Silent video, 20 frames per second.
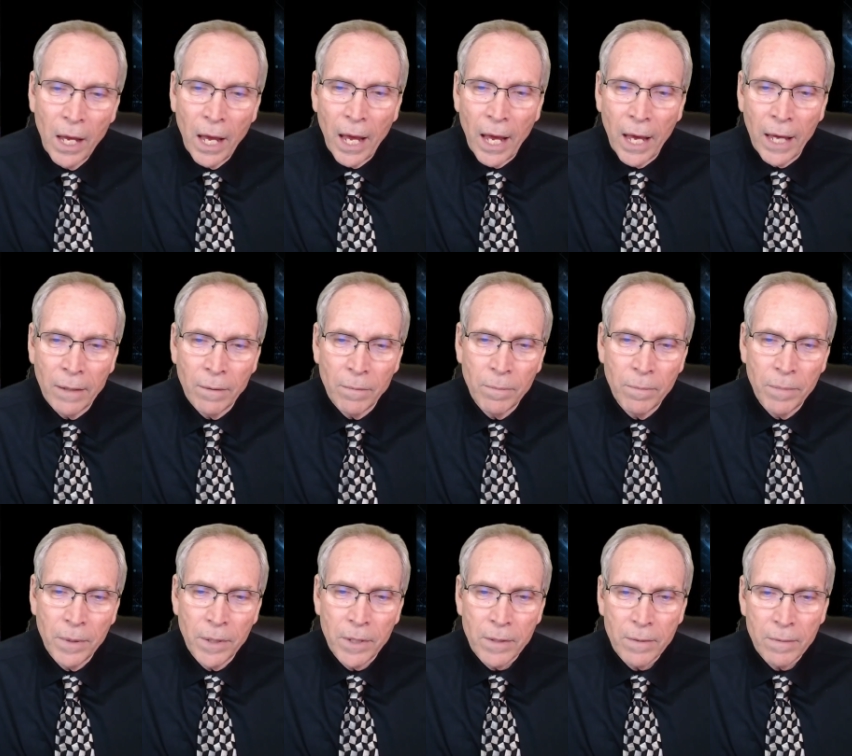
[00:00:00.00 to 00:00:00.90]
And
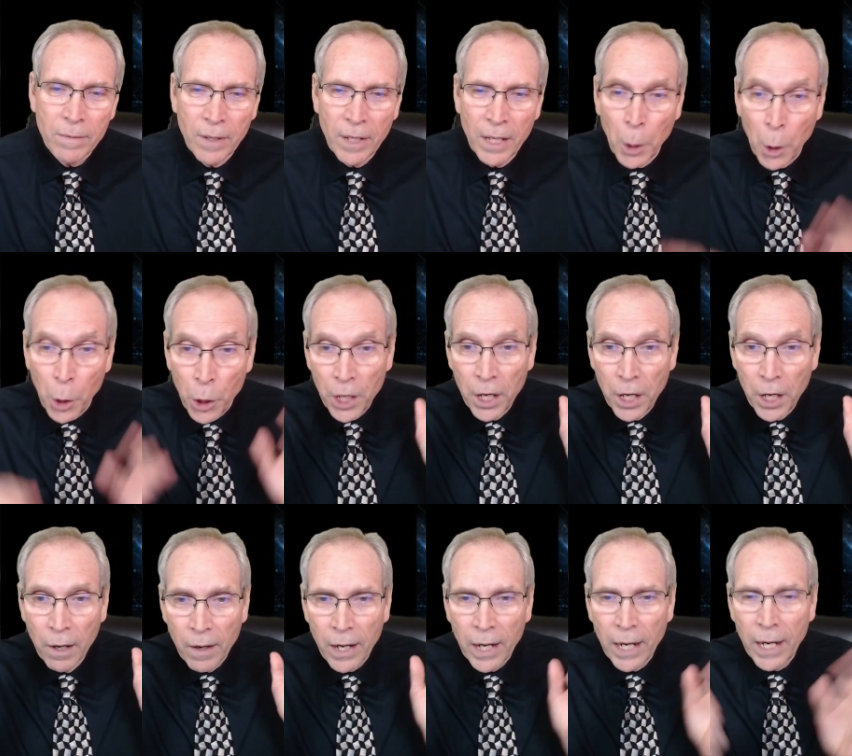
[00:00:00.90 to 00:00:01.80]
this, in
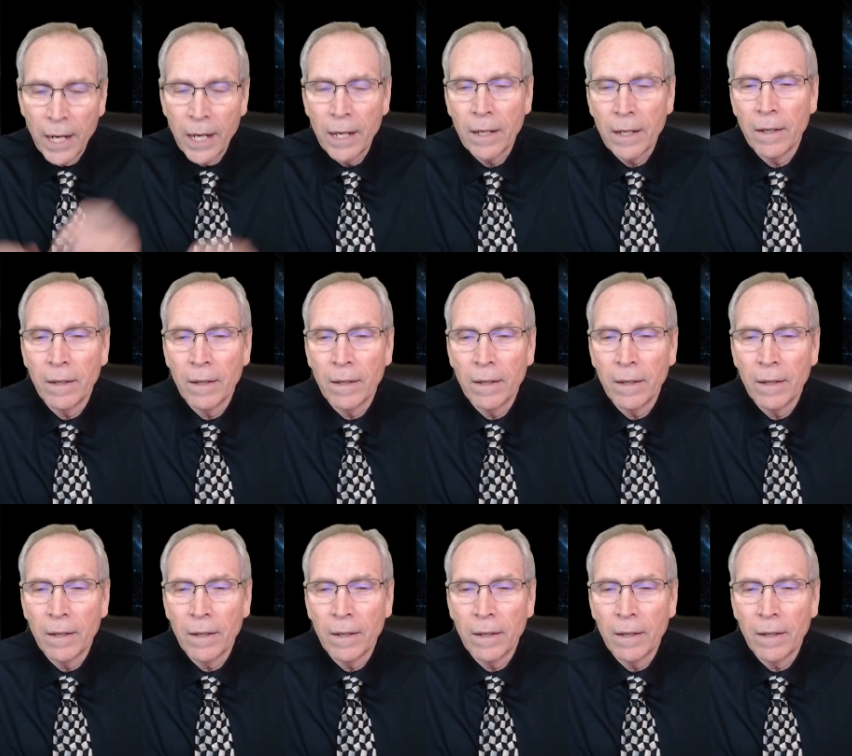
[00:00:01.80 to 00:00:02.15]
theory,